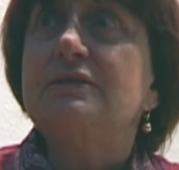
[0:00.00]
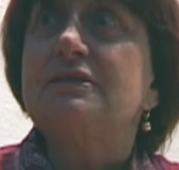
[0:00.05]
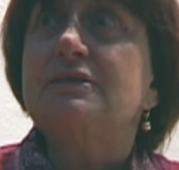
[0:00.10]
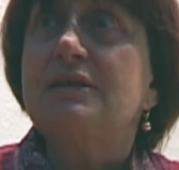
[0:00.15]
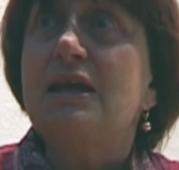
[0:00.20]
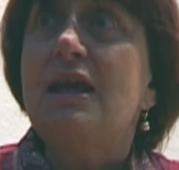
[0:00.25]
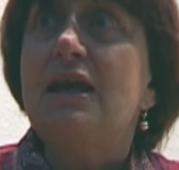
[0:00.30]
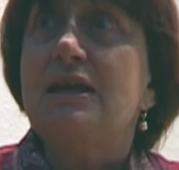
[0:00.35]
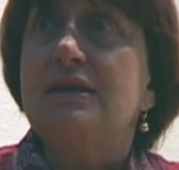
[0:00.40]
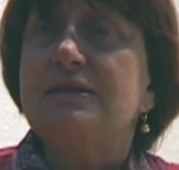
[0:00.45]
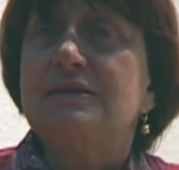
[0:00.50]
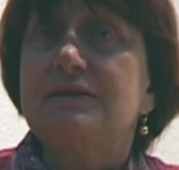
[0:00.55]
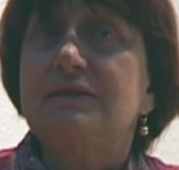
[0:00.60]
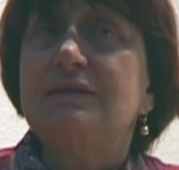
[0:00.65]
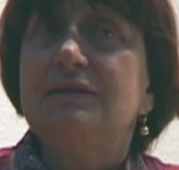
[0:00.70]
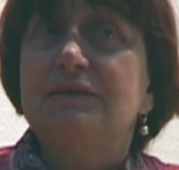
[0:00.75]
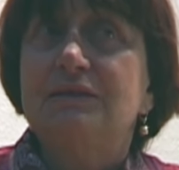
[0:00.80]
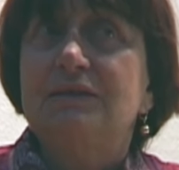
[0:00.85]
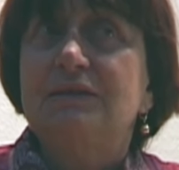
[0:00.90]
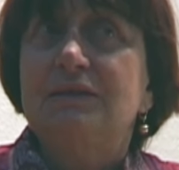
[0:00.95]
says
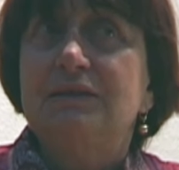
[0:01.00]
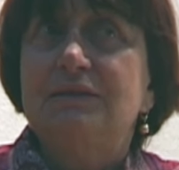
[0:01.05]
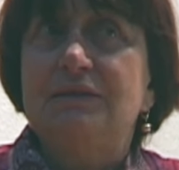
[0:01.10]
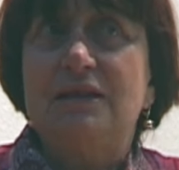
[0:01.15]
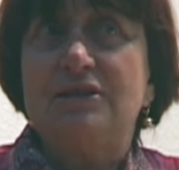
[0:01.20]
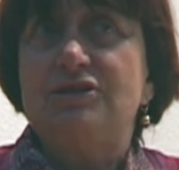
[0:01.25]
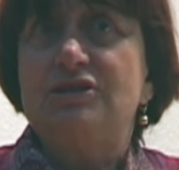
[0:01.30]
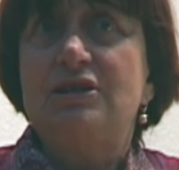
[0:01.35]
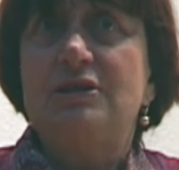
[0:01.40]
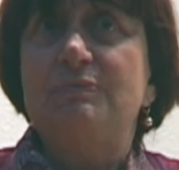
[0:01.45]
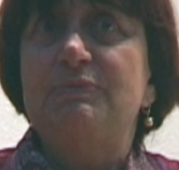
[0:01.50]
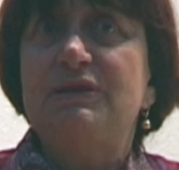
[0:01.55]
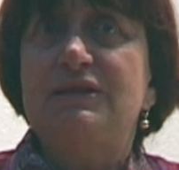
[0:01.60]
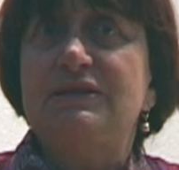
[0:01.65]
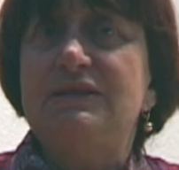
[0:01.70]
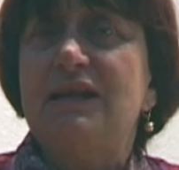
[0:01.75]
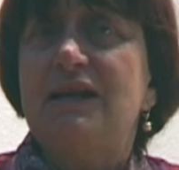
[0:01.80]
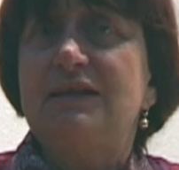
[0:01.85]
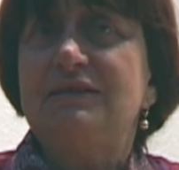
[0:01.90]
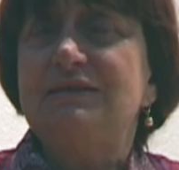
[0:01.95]
that she'll be
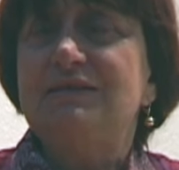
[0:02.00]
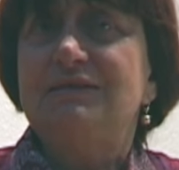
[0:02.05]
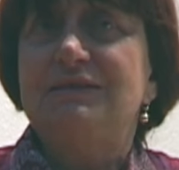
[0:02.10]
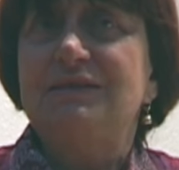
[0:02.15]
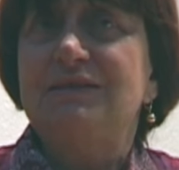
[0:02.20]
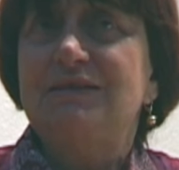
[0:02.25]
dead